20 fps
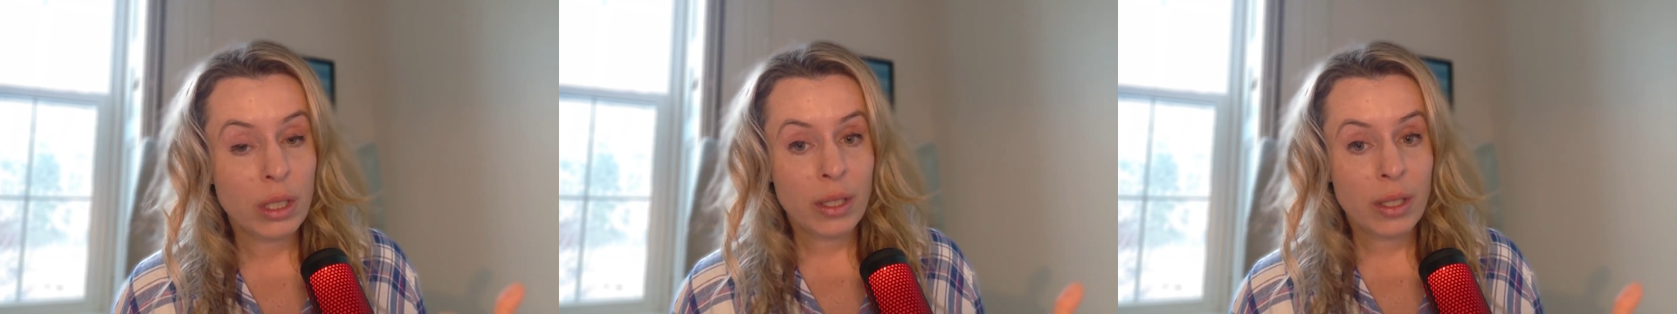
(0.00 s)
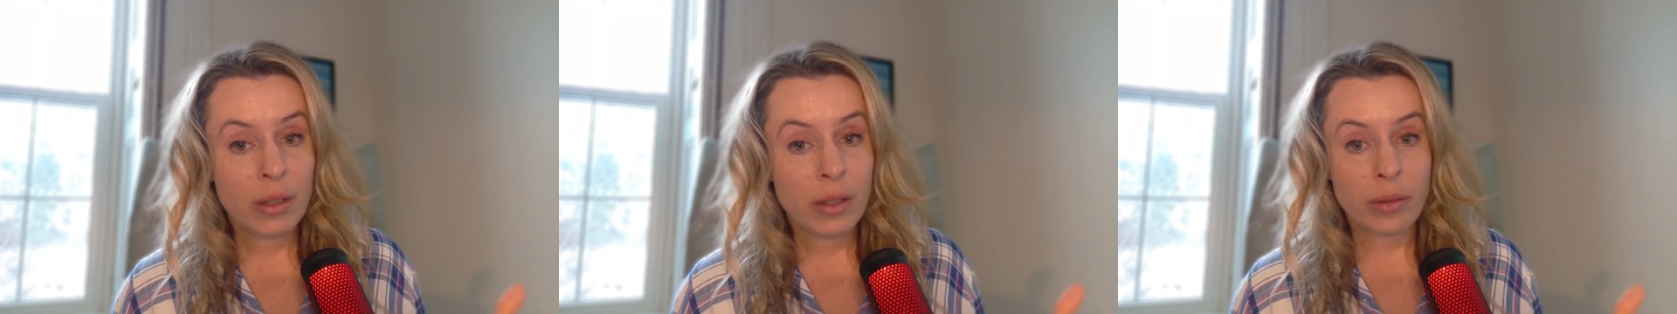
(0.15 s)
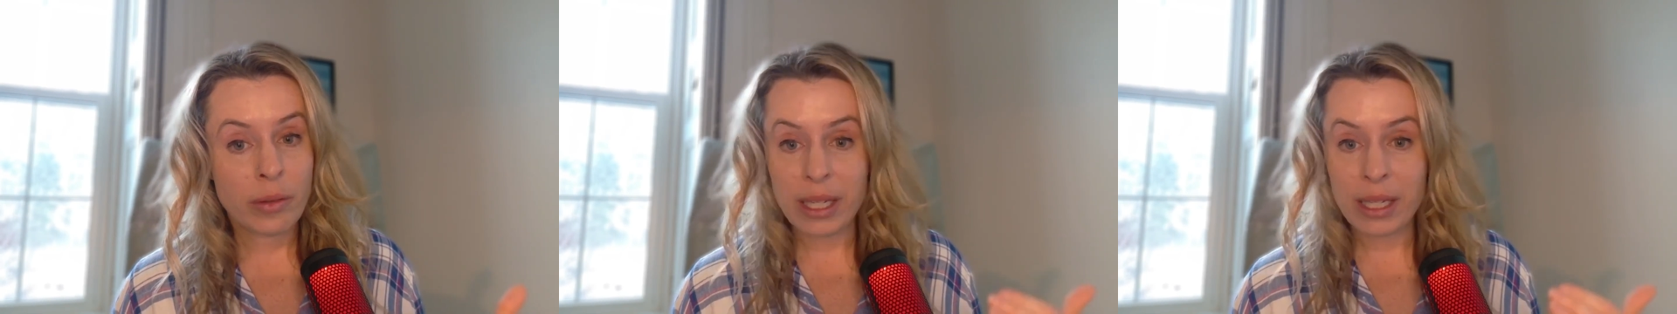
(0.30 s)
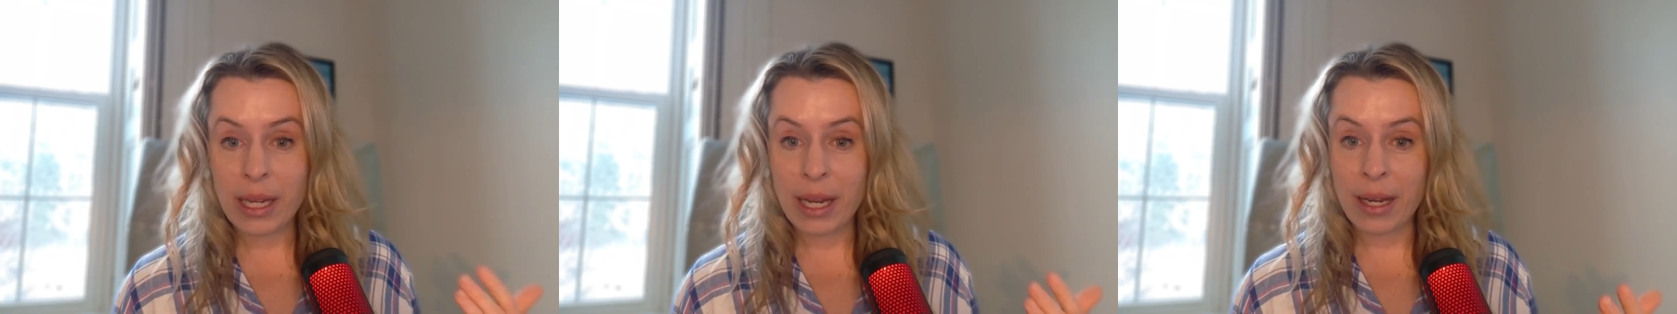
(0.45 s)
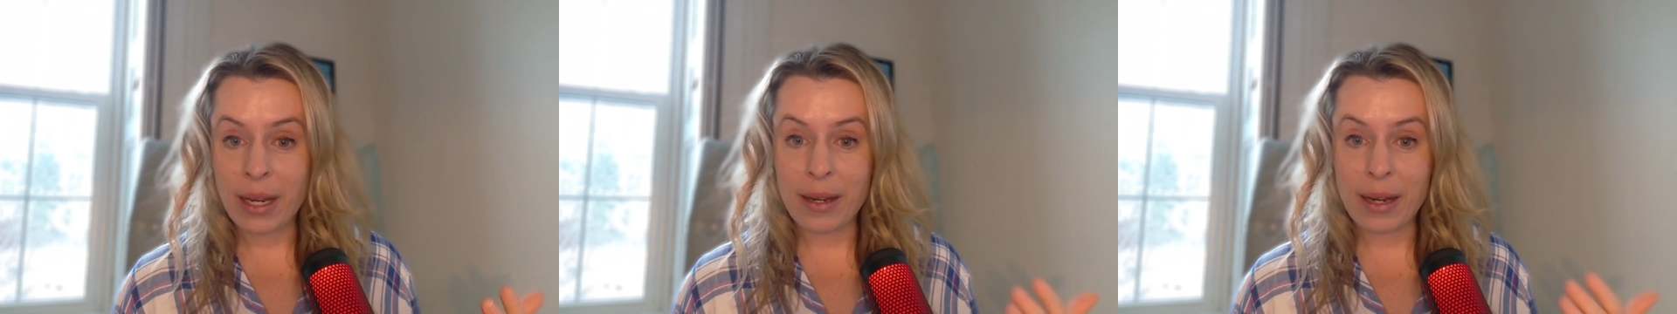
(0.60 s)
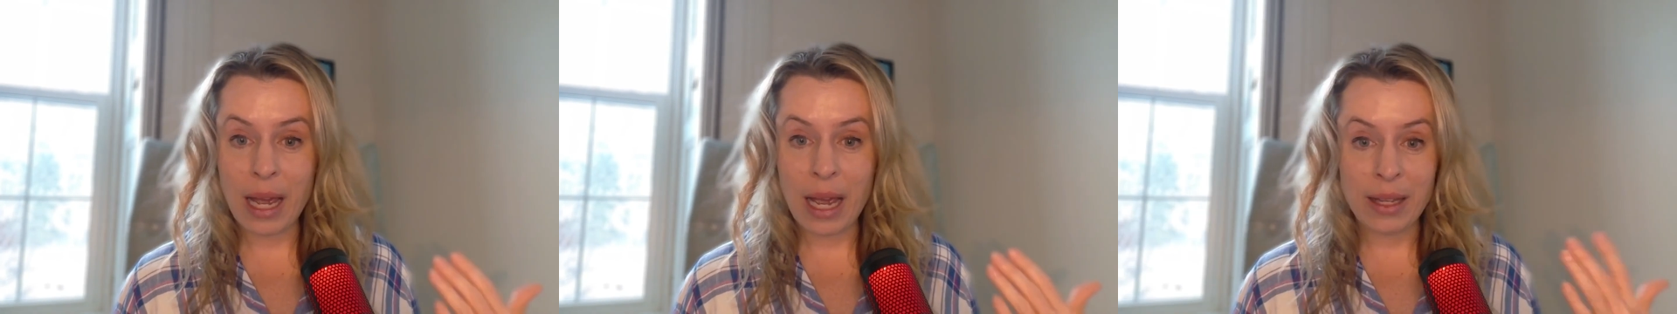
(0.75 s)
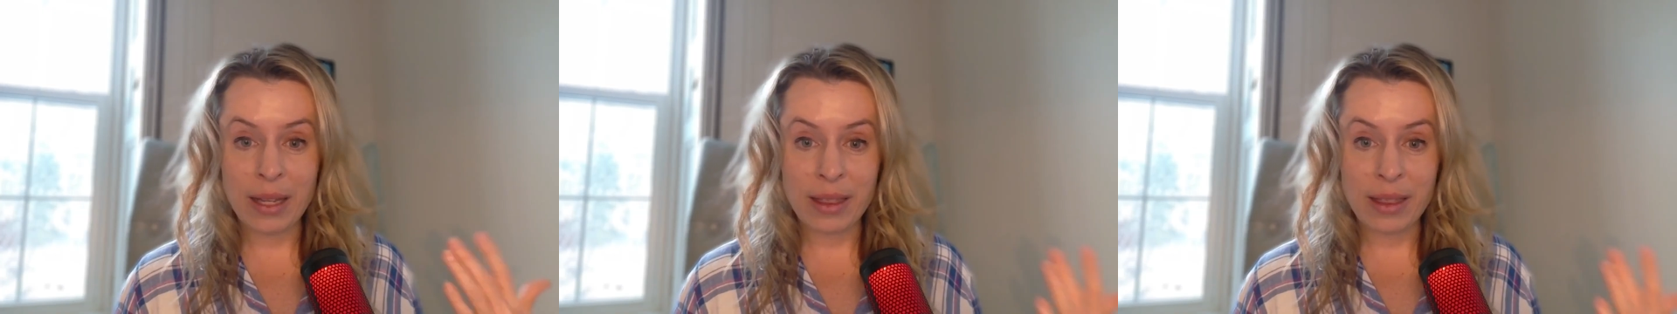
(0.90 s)
right? And
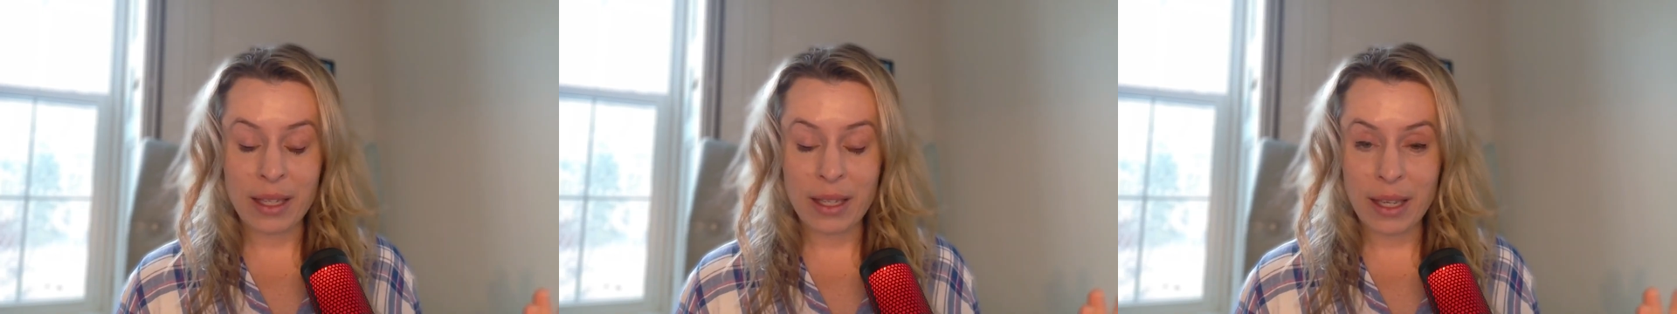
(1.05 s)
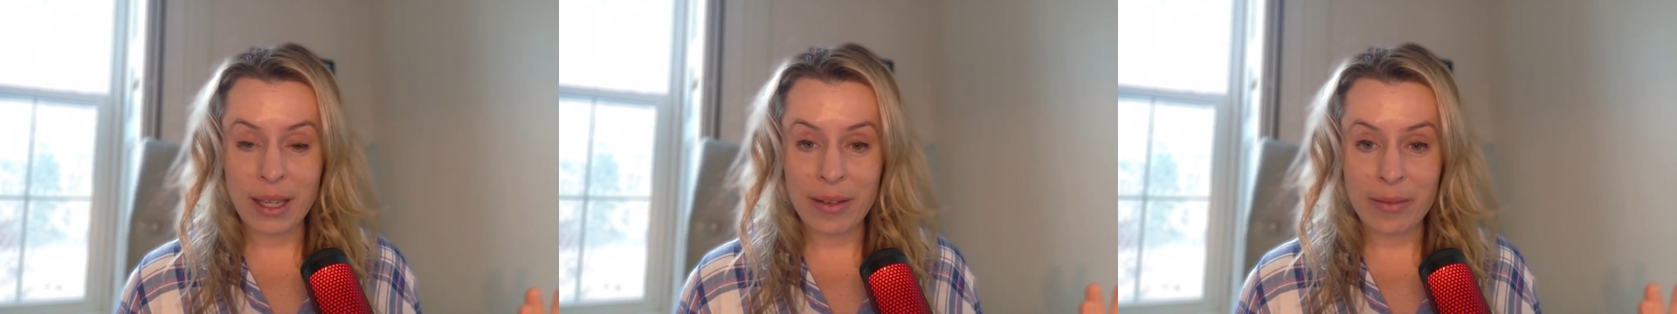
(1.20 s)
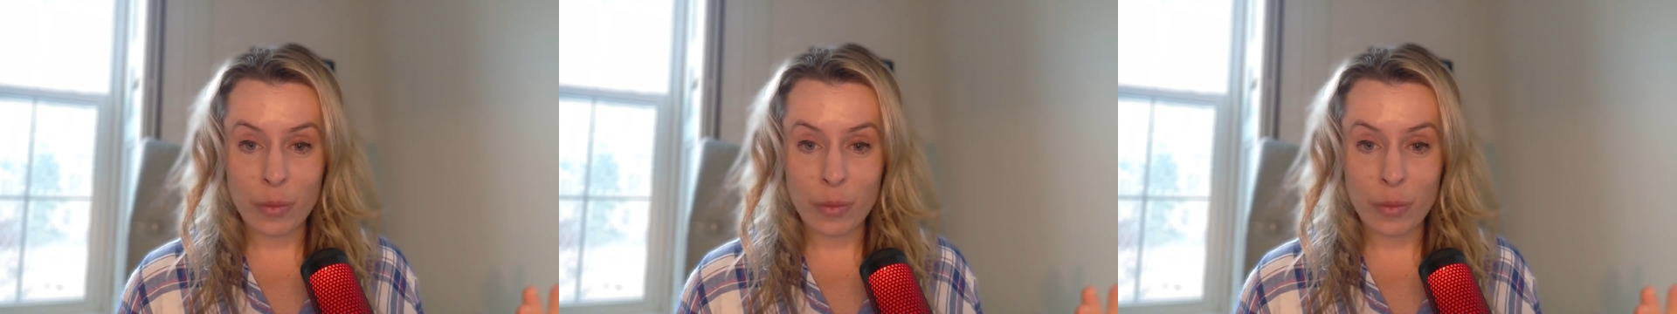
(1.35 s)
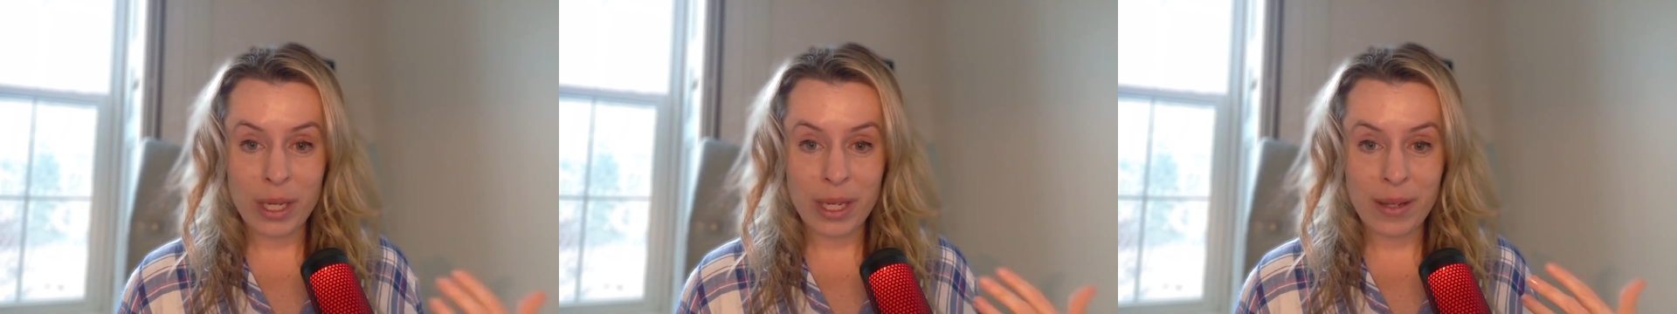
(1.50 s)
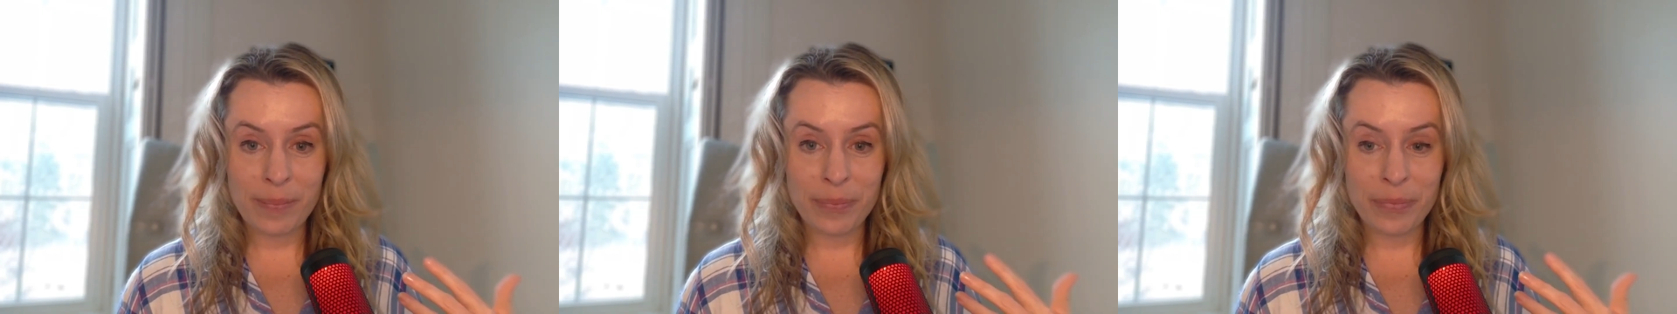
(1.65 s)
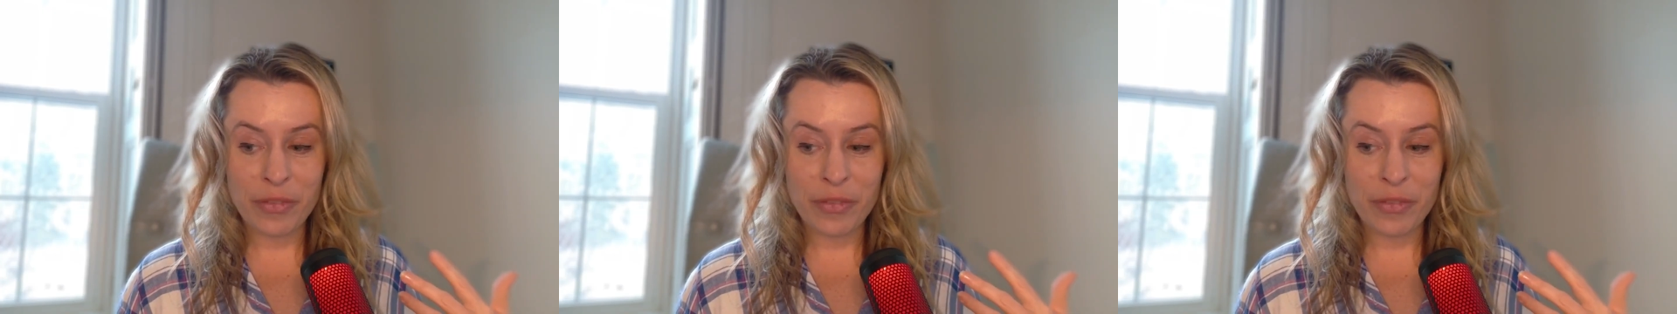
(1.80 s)
I think if we